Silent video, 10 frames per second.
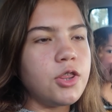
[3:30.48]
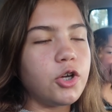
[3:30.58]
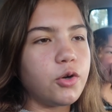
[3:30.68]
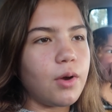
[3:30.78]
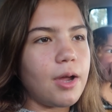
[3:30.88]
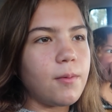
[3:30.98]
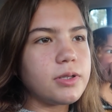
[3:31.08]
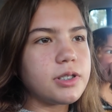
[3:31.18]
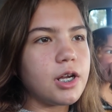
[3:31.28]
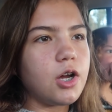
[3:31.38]
The gray
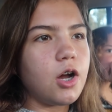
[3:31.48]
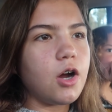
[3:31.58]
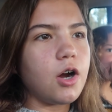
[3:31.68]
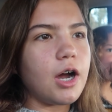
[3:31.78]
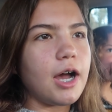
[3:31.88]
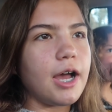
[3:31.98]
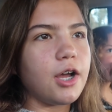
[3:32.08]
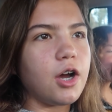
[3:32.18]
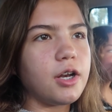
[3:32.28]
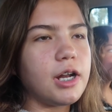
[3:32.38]
ones that I
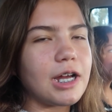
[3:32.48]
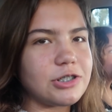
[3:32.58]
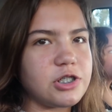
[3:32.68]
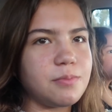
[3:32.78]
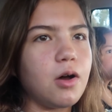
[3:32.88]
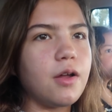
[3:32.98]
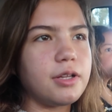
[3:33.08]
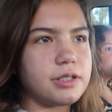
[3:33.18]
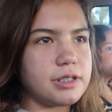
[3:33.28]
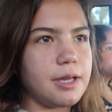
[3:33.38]
got an extra small,
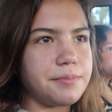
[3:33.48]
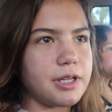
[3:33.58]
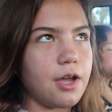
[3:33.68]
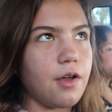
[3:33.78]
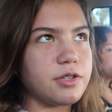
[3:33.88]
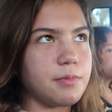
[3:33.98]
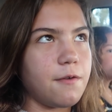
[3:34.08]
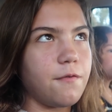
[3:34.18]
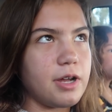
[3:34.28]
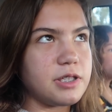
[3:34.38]
and it's the same style as
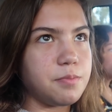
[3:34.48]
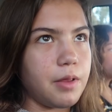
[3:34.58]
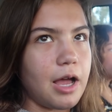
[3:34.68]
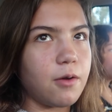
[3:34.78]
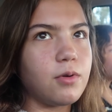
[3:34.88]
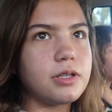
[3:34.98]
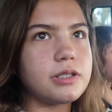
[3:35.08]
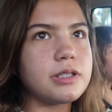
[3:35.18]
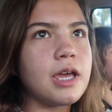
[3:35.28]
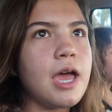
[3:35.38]
my friend's black
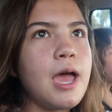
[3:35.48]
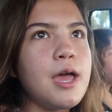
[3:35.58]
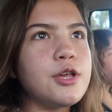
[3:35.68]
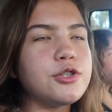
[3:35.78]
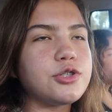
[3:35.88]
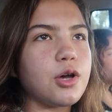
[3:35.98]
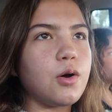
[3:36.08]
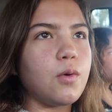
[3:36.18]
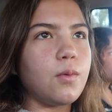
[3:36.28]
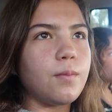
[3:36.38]
ones.
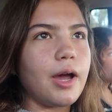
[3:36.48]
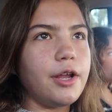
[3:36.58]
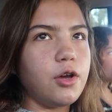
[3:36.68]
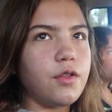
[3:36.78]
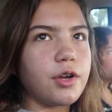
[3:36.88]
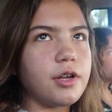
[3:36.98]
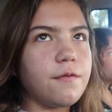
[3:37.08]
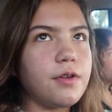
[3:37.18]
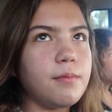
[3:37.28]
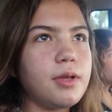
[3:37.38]
So I know they're gonna
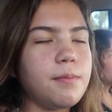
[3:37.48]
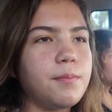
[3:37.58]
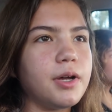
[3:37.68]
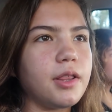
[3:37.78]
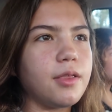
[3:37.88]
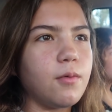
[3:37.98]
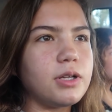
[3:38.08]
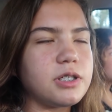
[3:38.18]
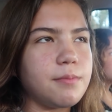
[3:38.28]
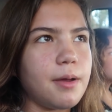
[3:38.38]
fit me, but the
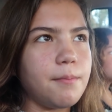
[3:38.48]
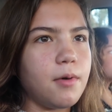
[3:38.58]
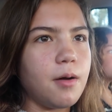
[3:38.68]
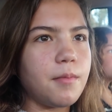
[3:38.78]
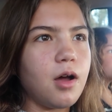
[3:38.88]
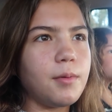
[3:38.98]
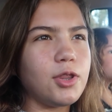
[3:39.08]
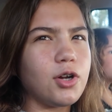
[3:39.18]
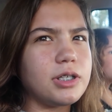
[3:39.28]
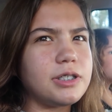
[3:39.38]
ones that my mom got me,
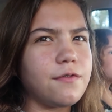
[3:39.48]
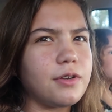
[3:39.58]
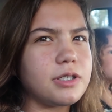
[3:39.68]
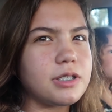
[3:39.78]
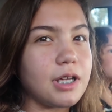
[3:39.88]
they're a different